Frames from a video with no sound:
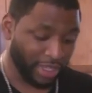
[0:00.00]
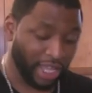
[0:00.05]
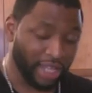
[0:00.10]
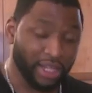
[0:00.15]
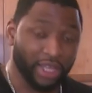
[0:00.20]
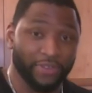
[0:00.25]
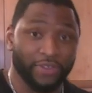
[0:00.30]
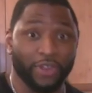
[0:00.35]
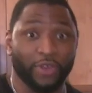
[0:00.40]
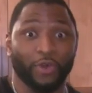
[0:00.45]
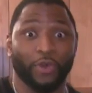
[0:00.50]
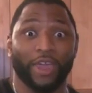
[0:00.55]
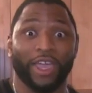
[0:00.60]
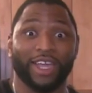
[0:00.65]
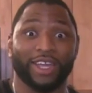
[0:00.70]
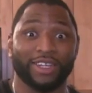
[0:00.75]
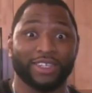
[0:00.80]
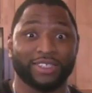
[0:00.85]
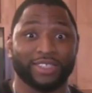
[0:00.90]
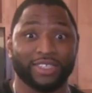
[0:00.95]
I love the
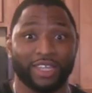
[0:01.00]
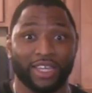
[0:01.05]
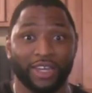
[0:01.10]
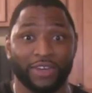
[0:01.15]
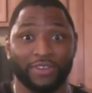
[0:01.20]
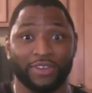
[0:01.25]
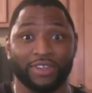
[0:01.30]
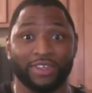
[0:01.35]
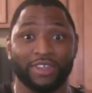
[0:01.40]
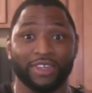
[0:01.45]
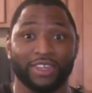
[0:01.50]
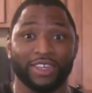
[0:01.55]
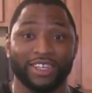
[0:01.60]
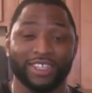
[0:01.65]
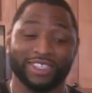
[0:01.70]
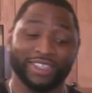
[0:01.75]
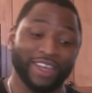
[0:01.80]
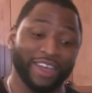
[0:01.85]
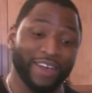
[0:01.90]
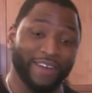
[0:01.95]
crackling sound of the
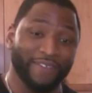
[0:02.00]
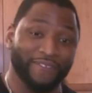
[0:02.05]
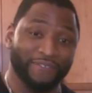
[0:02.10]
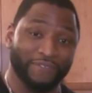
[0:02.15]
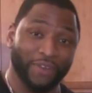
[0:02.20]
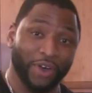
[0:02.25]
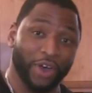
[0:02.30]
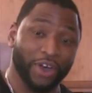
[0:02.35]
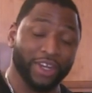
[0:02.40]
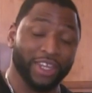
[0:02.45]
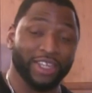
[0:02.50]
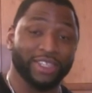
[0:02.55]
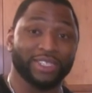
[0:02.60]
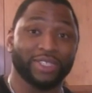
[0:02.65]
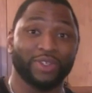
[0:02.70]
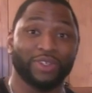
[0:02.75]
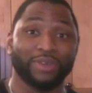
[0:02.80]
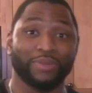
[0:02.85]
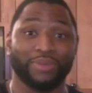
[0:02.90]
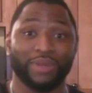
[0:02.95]
cookies fall
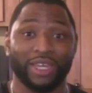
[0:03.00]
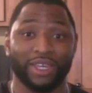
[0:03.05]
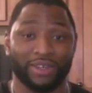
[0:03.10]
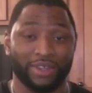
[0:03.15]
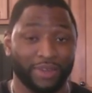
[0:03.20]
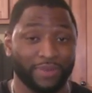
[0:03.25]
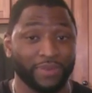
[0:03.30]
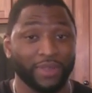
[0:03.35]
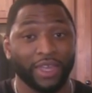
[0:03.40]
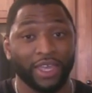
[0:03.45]
into the blender.